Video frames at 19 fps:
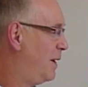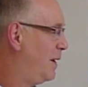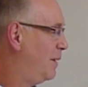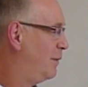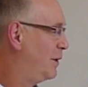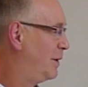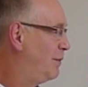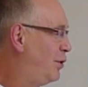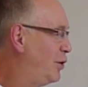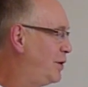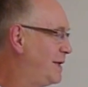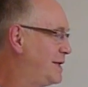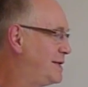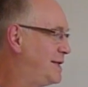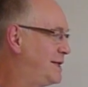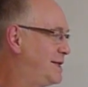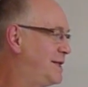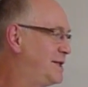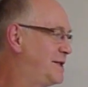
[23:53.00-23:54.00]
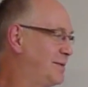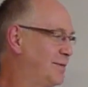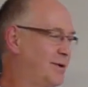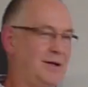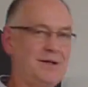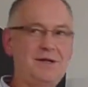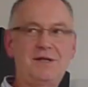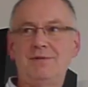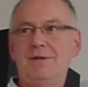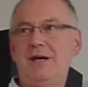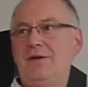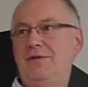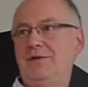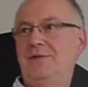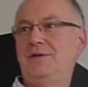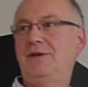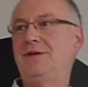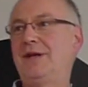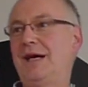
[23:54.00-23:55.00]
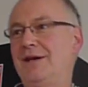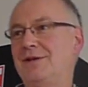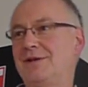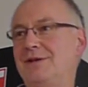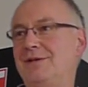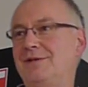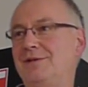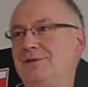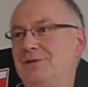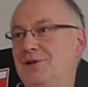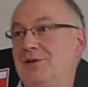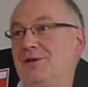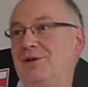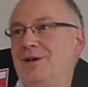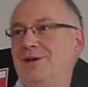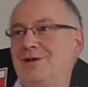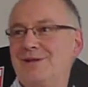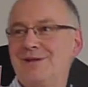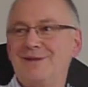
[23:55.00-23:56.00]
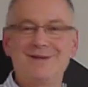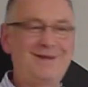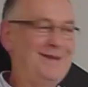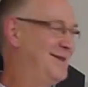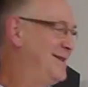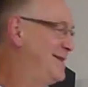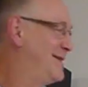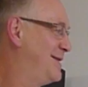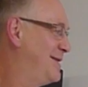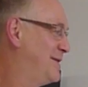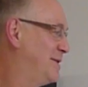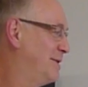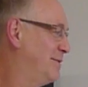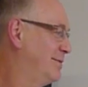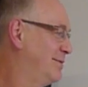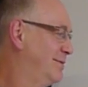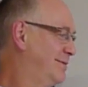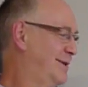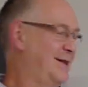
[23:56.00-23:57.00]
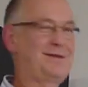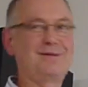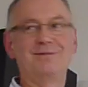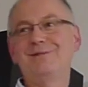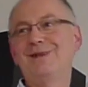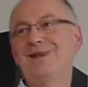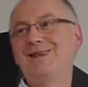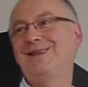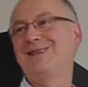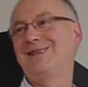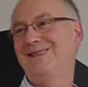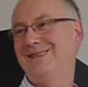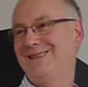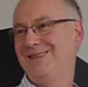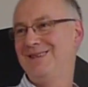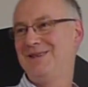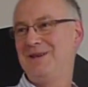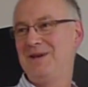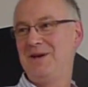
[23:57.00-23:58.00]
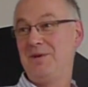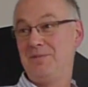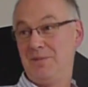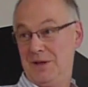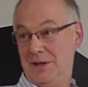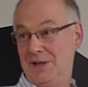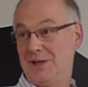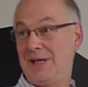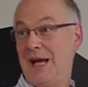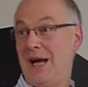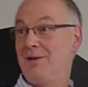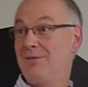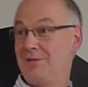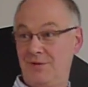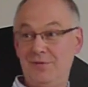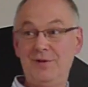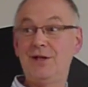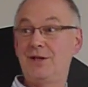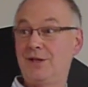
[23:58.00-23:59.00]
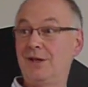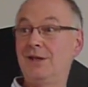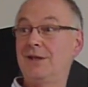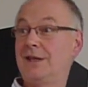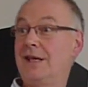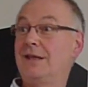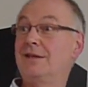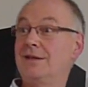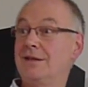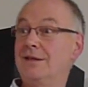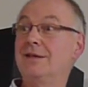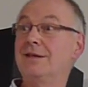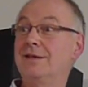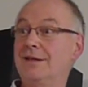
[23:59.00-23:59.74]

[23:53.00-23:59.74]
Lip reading: But the point is, this system costs about €50,000, and this system doesn't. But the sound was virtually identical,